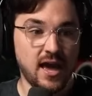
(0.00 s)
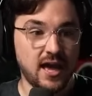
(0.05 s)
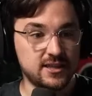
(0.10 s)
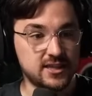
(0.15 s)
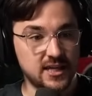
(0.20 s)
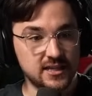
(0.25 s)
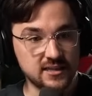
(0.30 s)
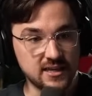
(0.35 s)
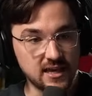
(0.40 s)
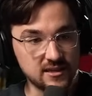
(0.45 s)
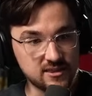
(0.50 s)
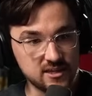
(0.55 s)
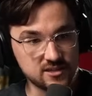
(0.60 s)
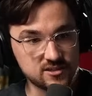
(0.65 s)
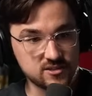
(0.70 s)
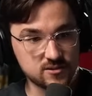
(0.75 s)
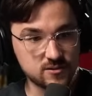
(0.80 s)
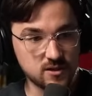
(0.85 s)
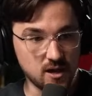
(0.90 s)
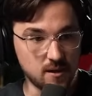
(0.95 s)
and then get
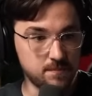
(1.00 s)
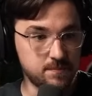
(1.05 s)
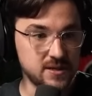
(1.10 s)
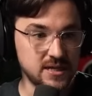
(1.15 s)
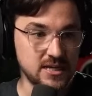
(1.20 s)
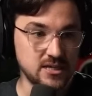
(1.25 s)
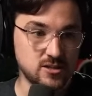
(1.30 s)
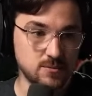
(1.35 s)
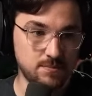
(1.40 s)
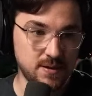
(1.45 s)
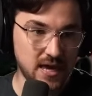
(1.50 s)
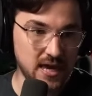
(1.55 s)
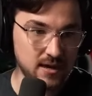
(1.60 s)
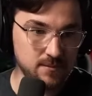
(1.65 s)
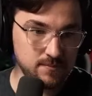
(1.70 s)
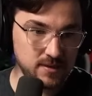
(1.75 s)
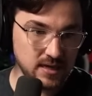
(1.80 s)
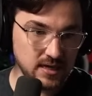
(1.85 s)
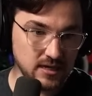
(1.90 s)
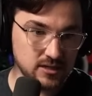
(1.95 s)
this company to
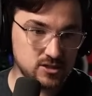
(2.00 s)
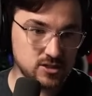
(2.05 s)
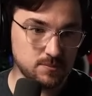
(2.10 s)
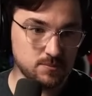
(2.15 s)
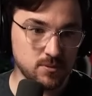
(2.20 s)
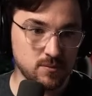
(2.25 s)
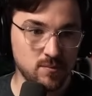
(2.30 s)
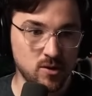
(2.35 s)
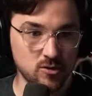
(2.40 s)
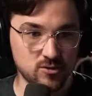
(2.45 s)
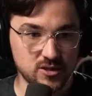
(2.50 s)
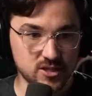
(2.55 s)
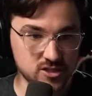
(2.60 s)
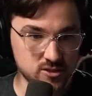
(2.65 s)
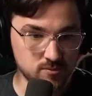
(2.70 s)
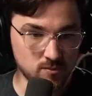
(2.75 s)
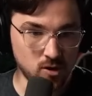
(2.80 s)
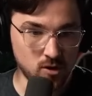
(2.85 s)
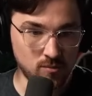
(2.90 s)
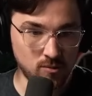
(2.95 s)
pay me to promote
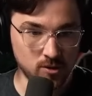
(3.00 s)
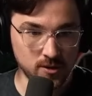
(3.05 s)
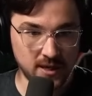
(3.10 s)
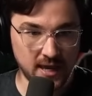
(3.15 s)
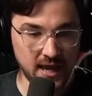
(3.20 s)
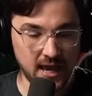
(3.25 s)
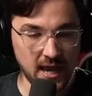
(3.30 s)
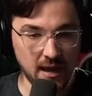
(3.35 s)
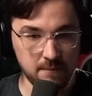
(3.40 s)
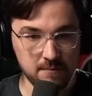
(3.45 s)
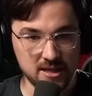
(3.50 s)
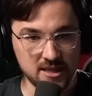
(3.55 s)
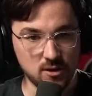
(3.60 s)
this mobile game,